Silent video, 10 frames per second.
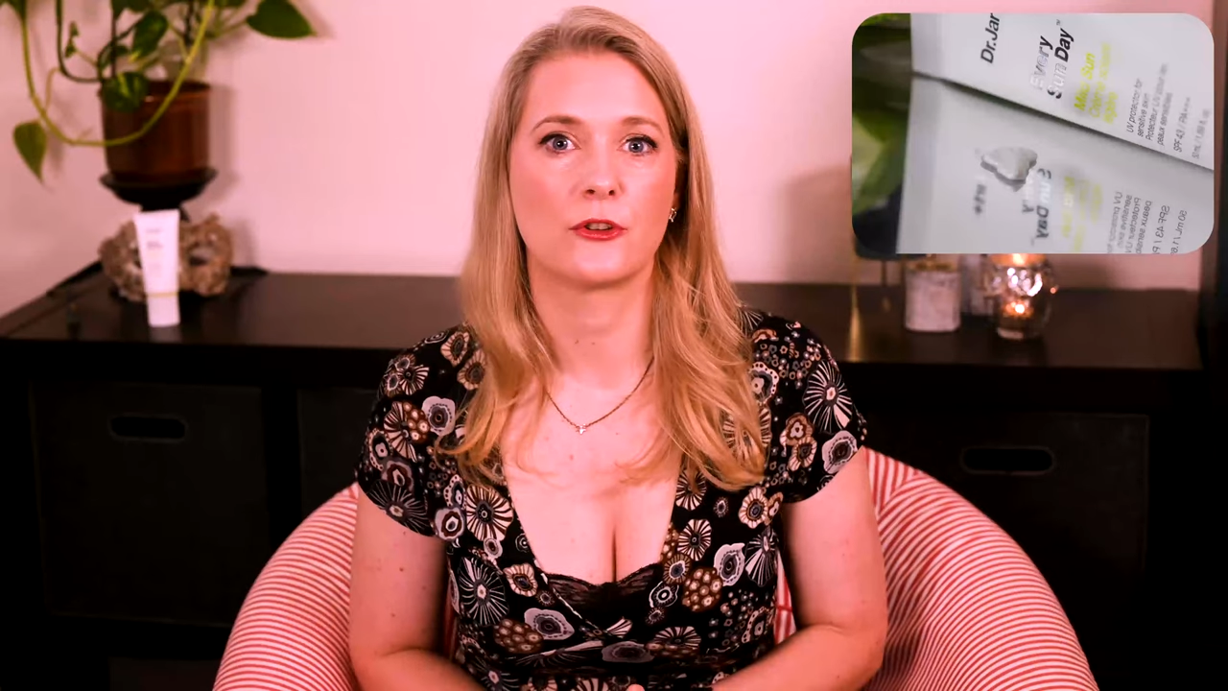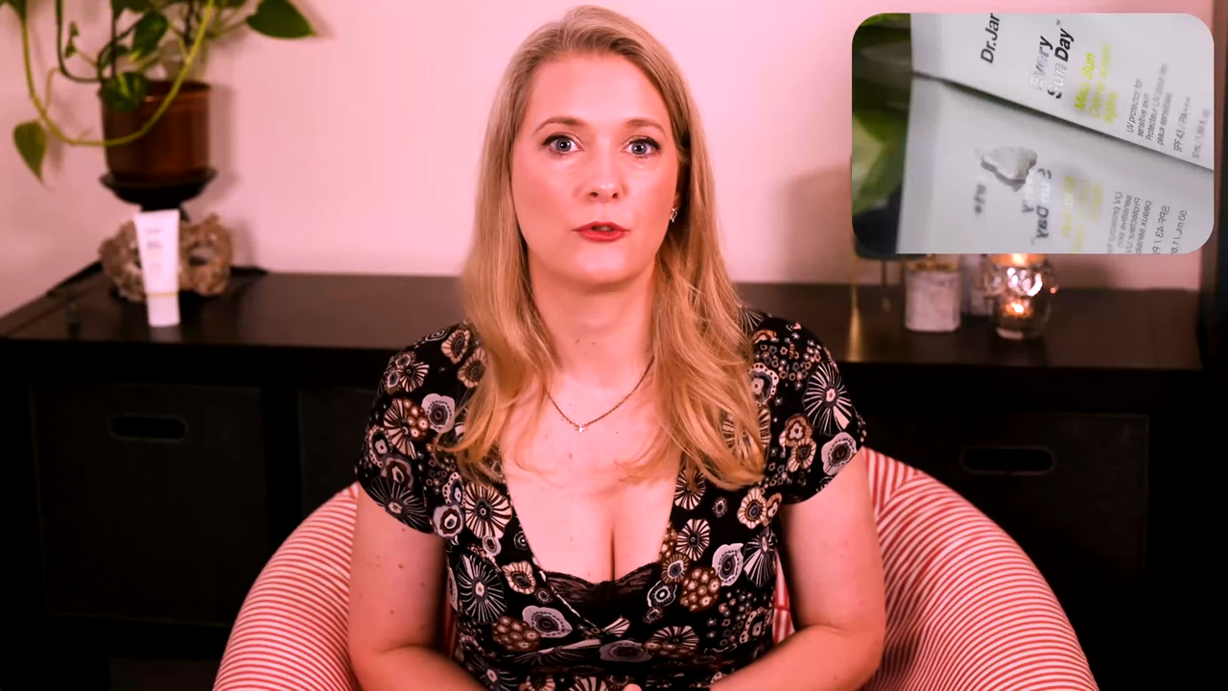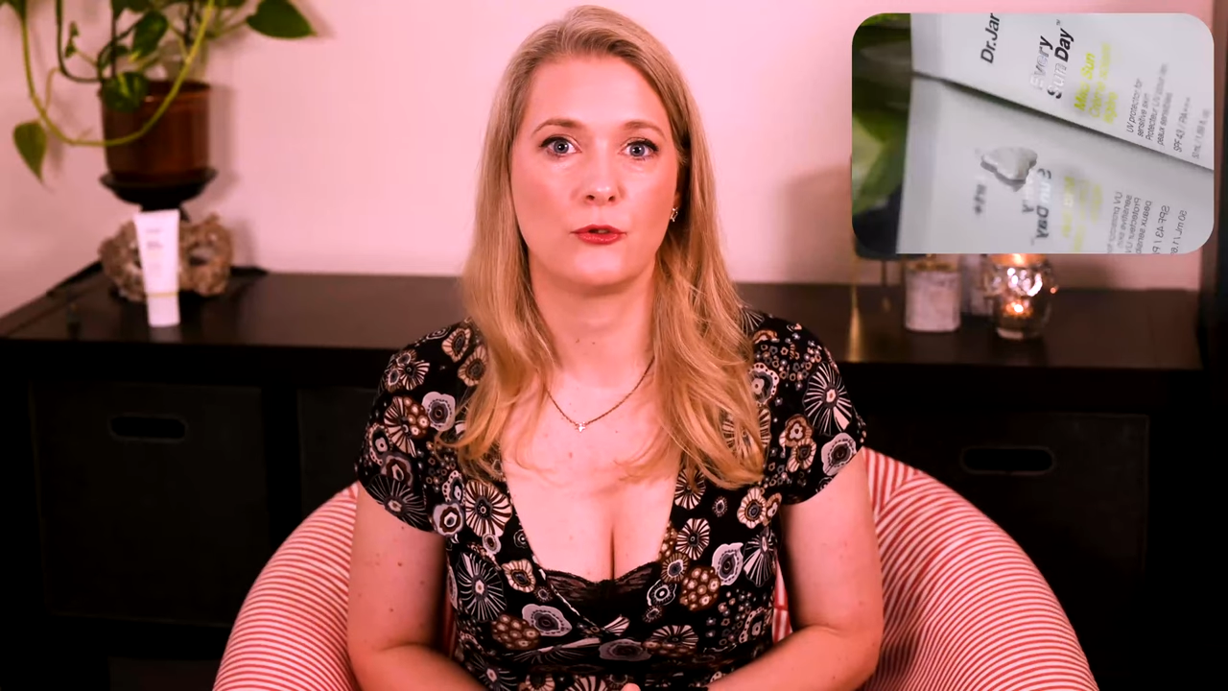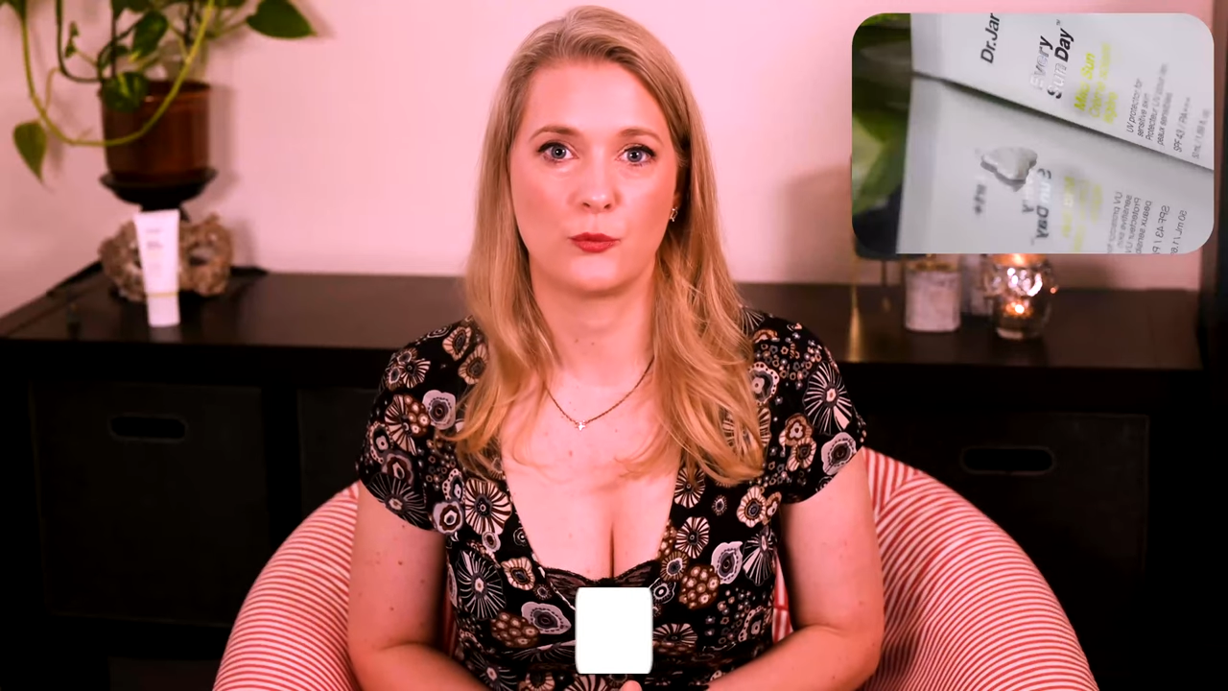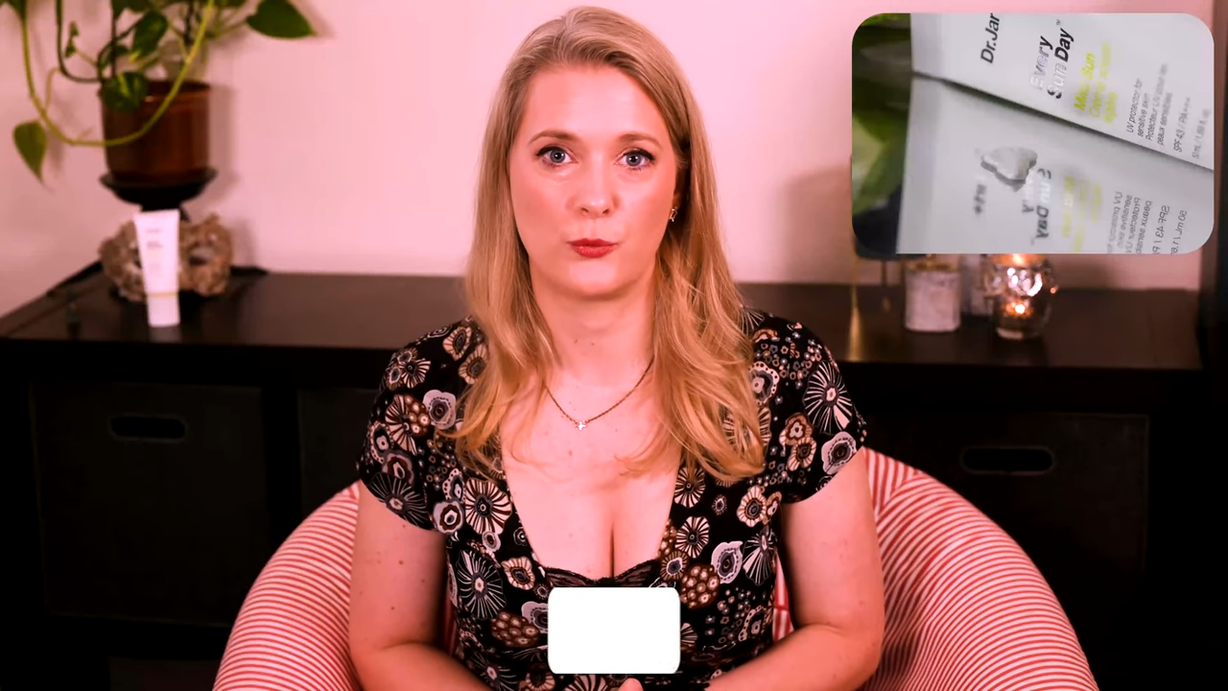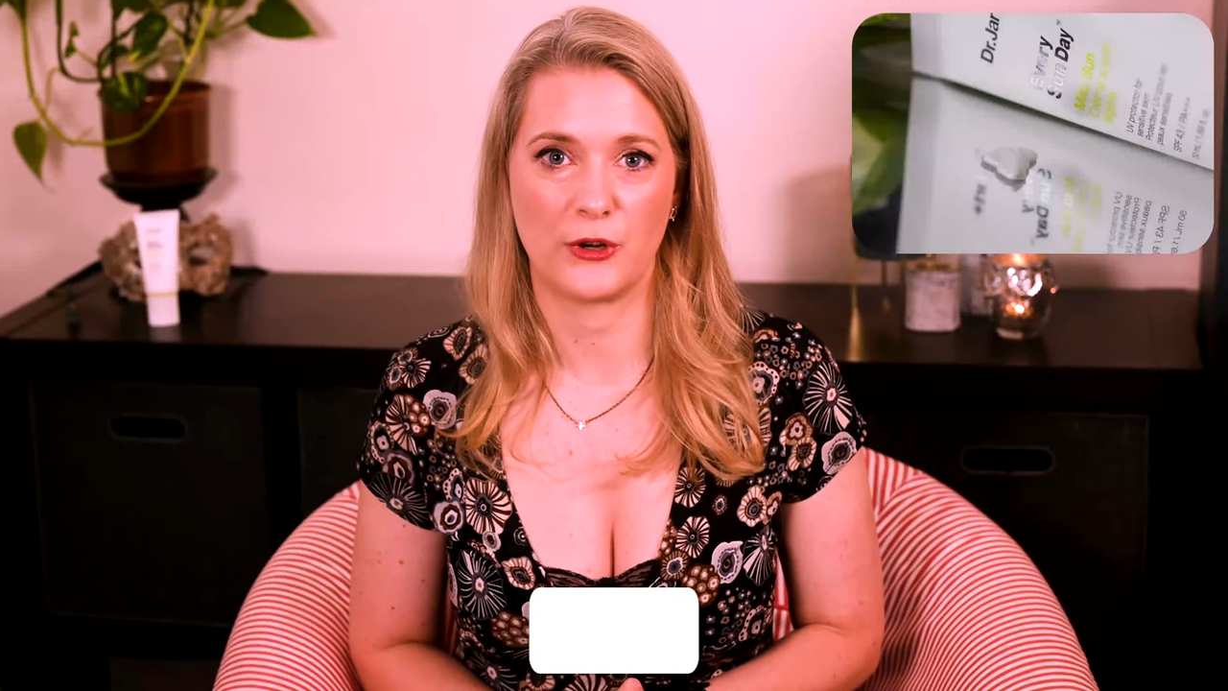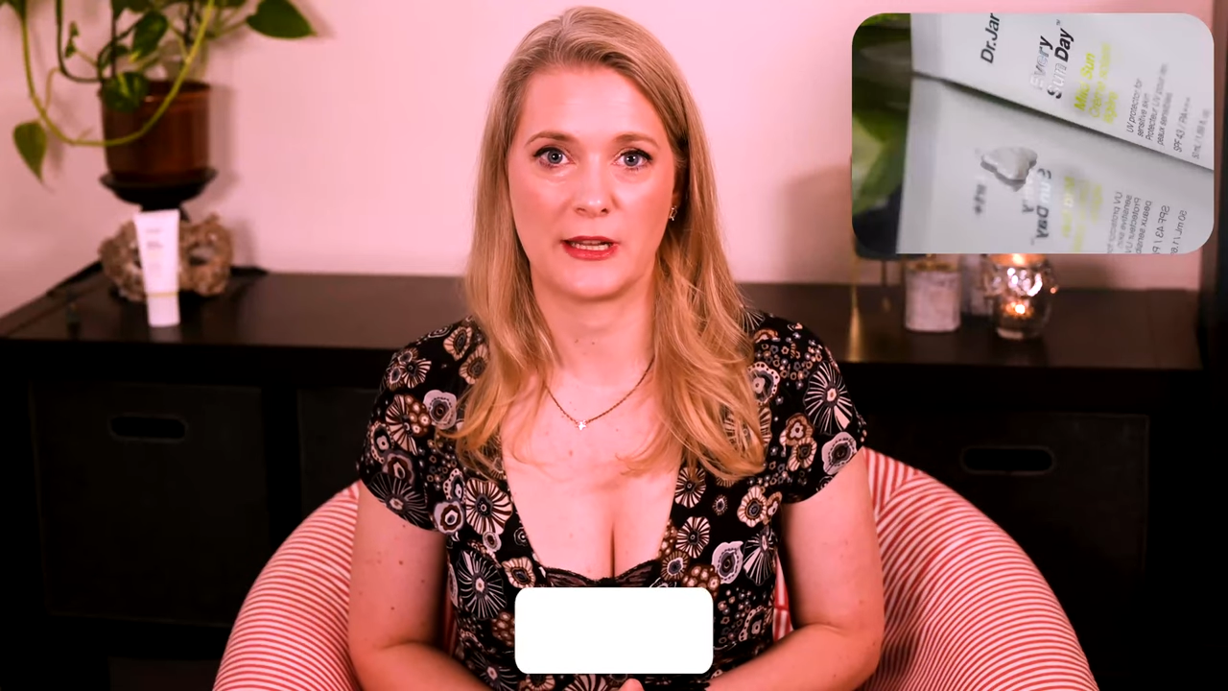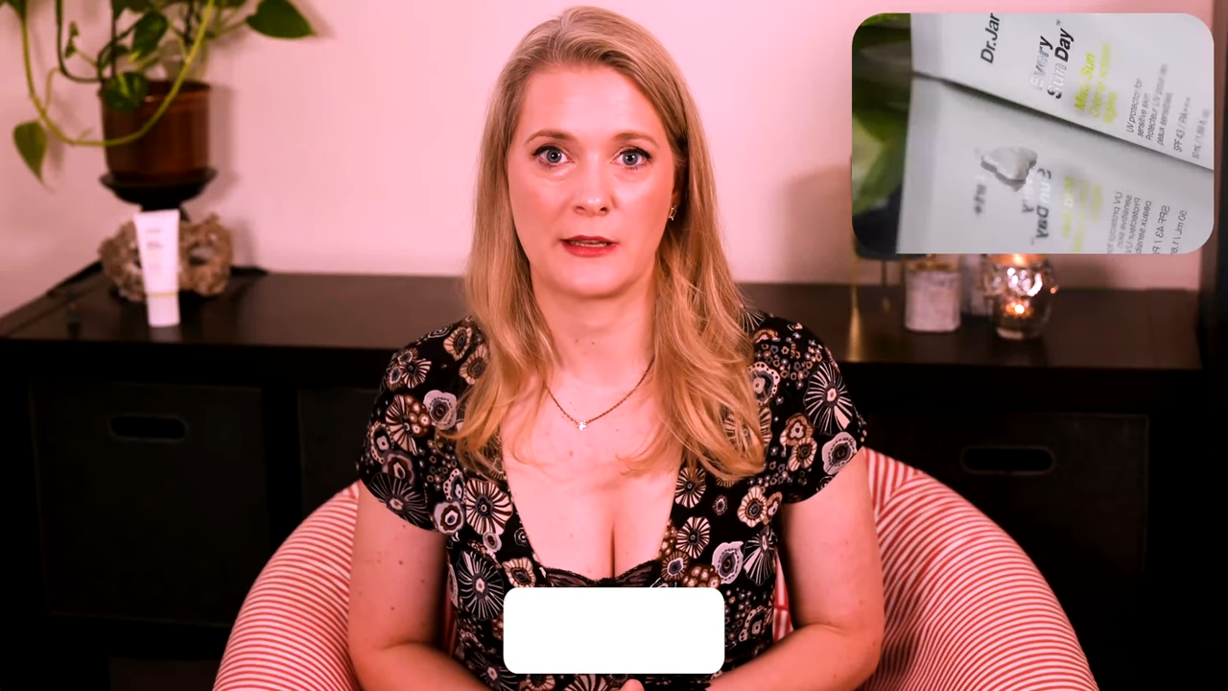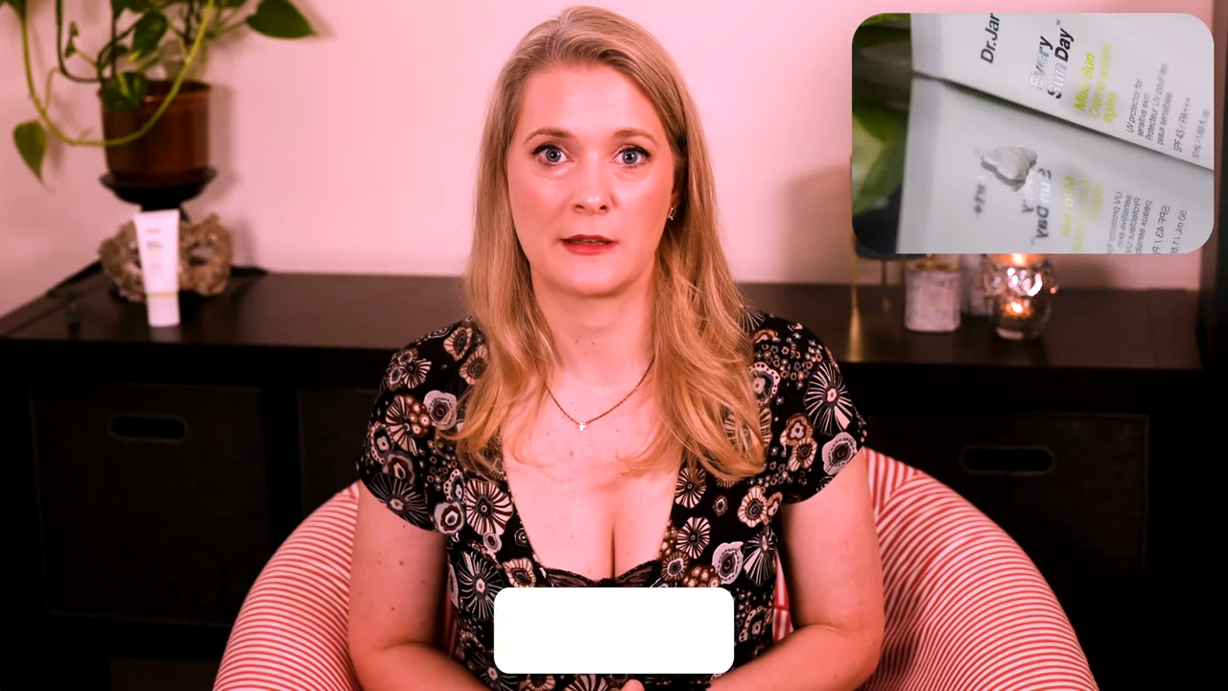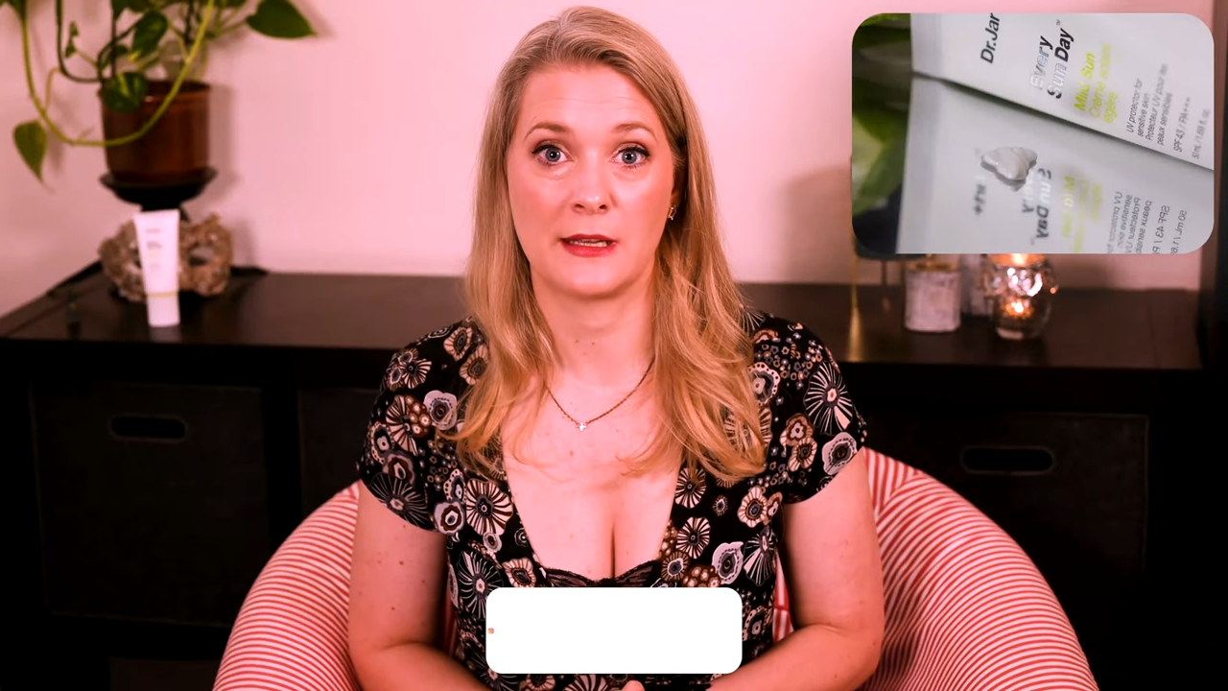to spread.